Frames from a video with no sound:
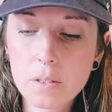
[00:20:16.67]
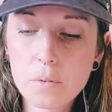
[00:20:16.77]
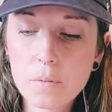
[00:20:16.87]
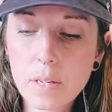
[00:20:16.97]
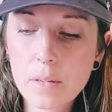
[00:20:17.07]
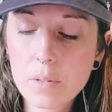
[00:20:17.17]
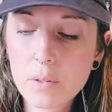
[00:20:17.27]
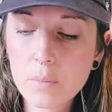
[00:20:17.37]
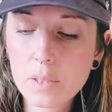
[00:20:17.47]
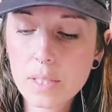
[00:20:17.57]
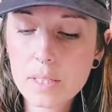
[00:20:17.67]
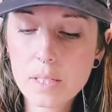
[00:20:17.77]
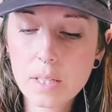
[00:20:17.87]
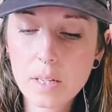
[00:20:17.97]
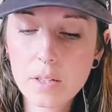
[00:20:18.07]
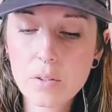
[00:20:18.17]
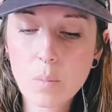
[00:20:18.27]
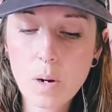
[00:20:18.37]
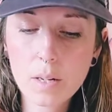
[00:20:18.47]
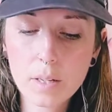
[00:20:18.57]
You've like, you're releasing it and you're
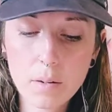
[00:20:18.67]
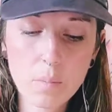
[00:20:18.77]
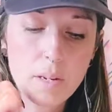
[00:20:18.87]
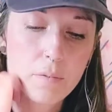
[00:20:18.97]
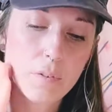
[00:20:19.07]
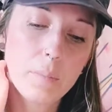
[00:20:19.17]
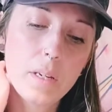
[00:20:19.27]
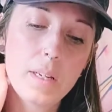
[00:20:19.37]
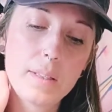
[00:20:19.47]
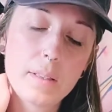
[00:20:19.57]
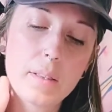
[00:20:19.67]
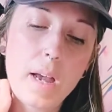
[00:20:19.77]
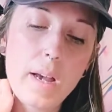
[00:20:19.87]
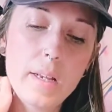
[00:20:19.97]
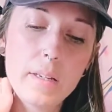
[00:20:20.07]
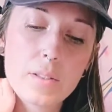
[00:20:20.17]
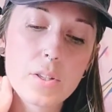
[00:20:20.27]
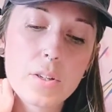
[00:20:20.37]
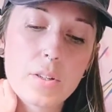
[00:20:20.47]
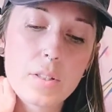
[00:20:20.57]
walking away from it, and that in
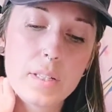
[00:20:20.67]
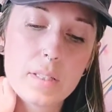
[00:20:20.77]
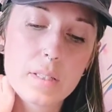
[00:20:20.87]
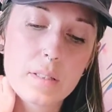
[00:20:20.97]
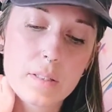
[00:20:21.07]
turn is